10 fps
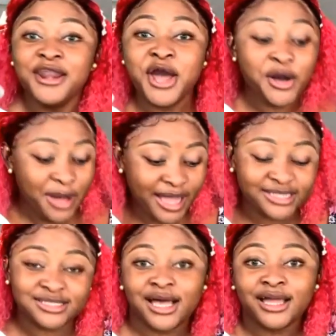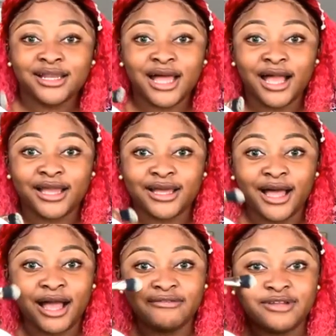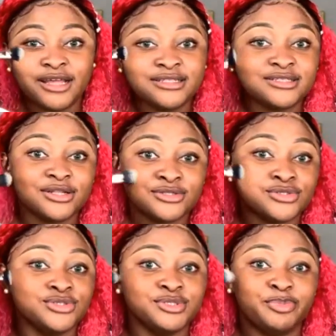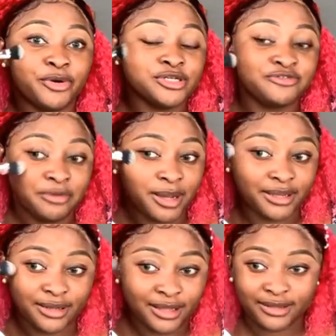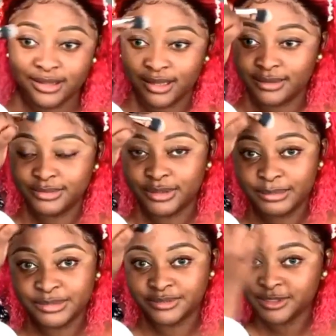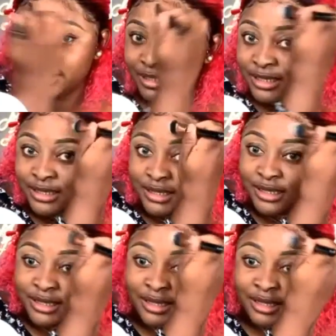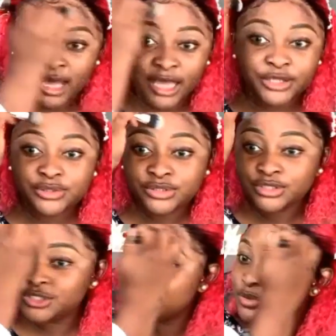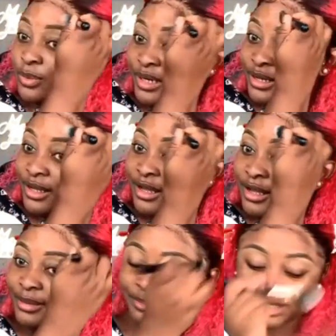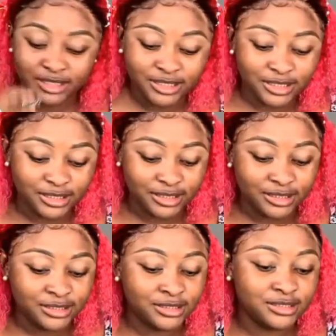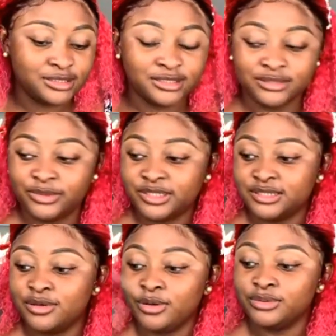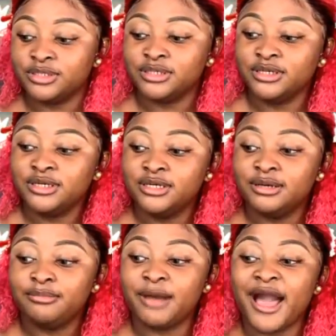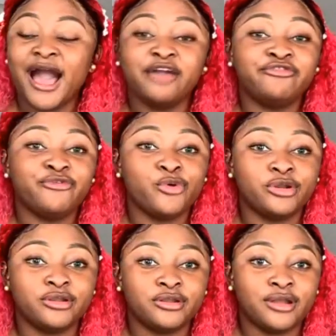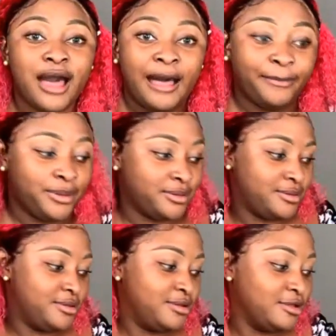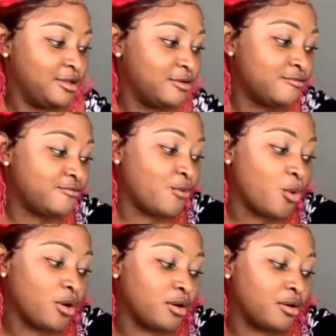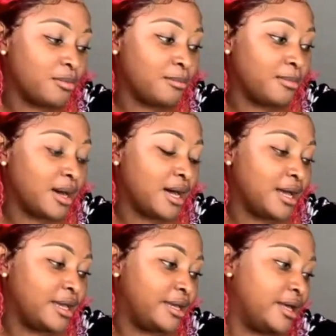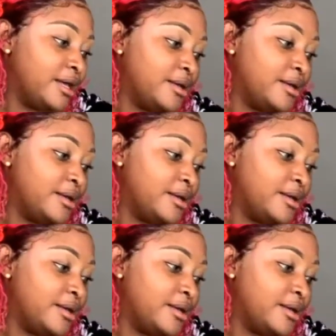No, I decide I've learned not to use brush for my, like, not, I mean, I use just the weather, the, what's it called, my iPhone app for my